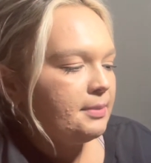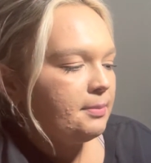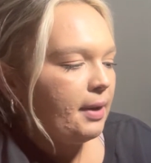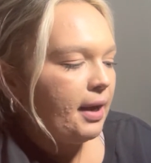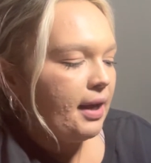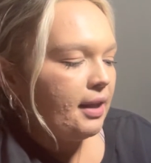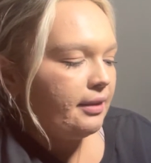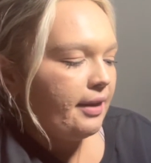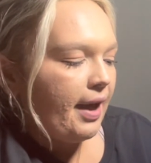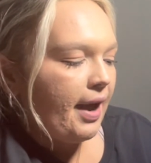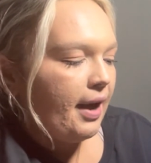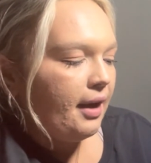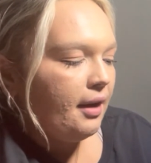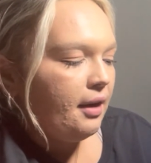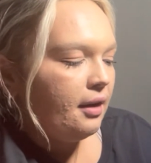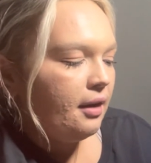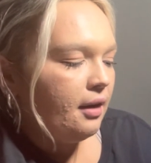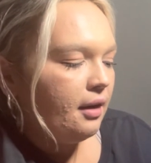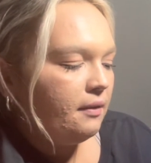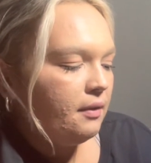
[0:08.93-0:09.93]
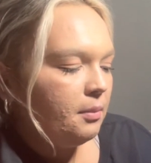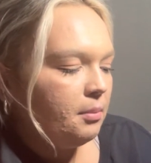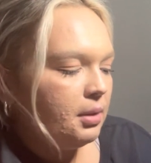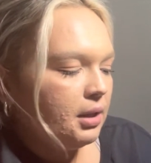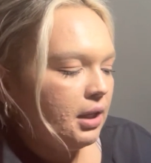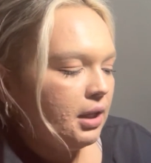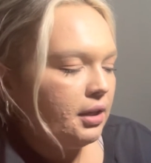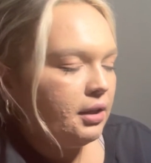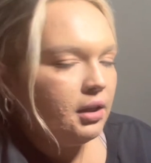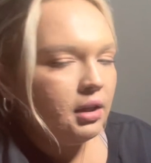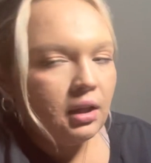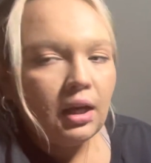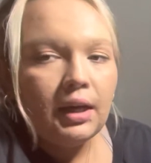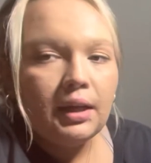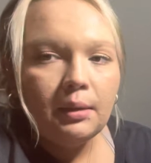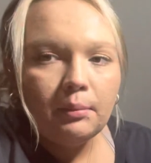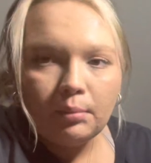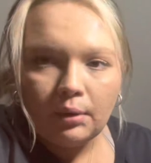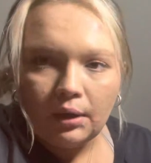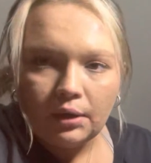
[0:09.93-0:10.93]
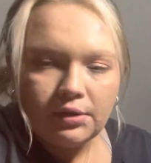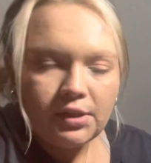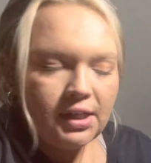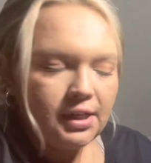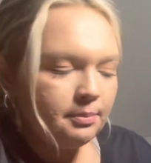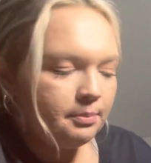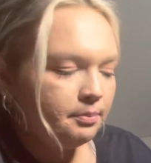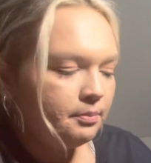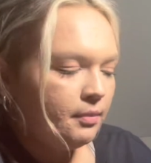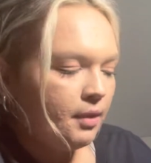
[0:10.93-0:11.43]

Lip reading: by a lack of a blood clotting protein.